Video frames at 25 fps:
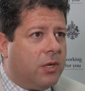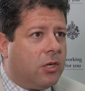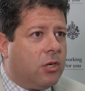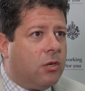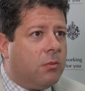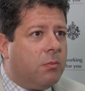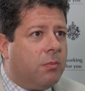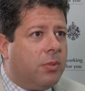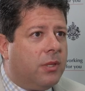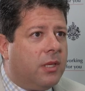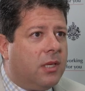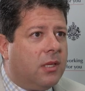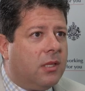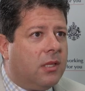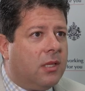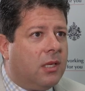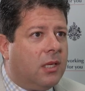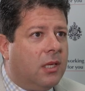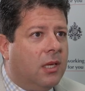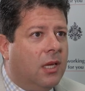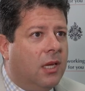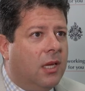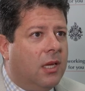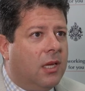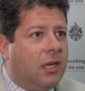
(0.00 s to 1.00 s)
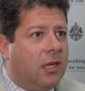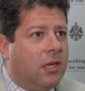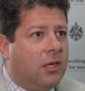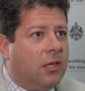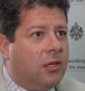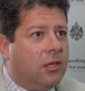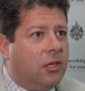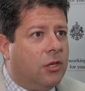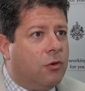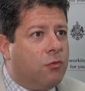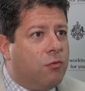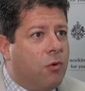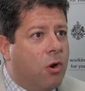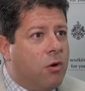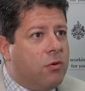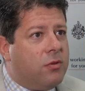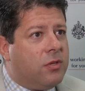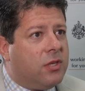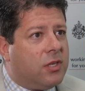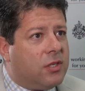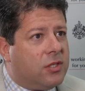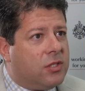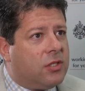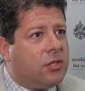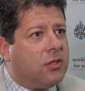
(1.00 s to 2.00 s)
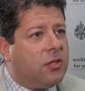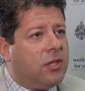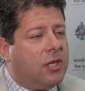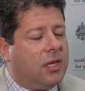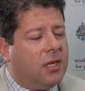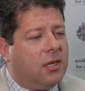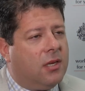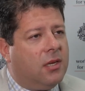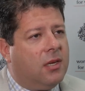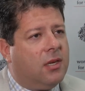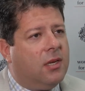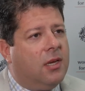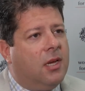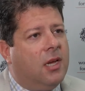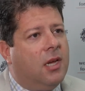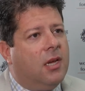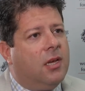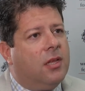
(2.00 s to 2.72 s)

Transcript: be completely uh, erroneous to think